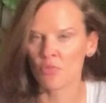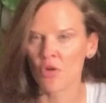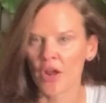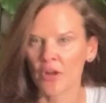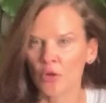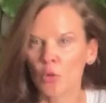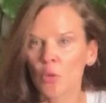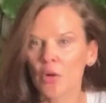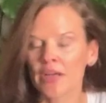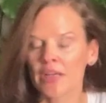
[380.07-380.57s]

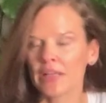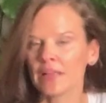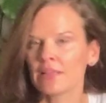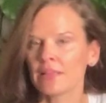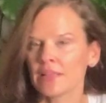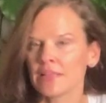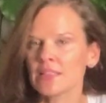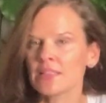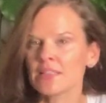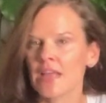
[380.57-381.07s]
priority
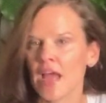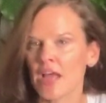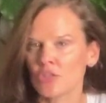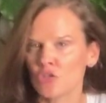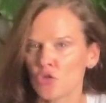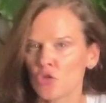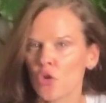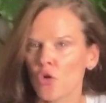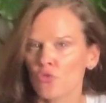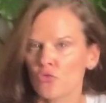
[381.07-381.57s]
list
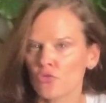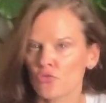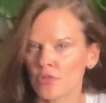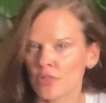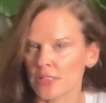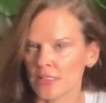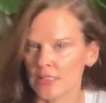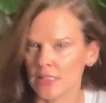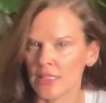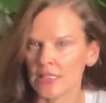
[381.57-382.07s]
as you go through
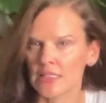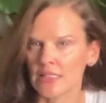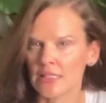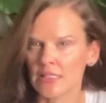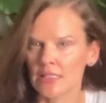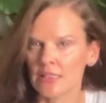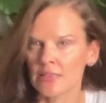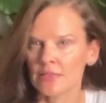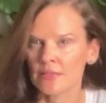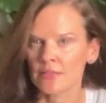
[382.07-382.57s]
this
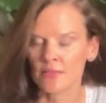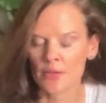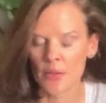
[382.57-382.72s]
season.